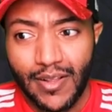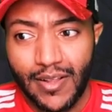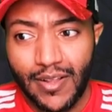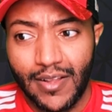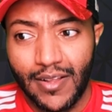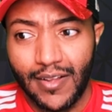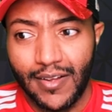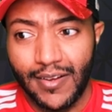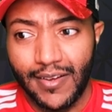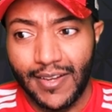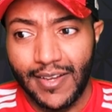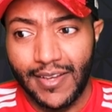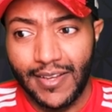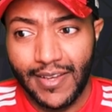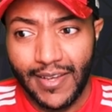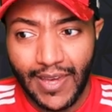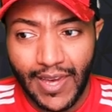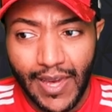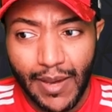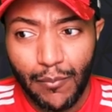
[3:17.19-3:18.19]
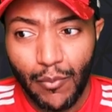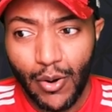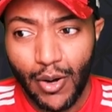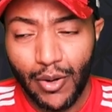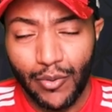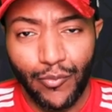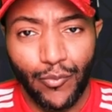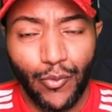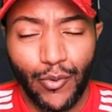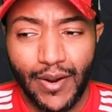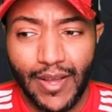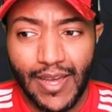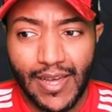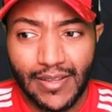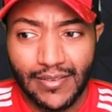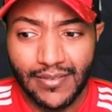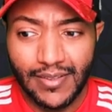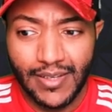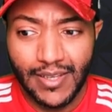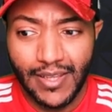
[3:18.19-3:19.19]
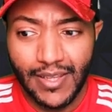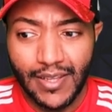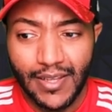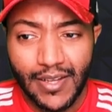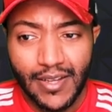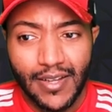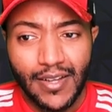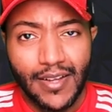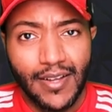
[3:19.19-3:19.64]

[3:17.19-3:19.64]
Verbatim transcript: uh, came on for Antony.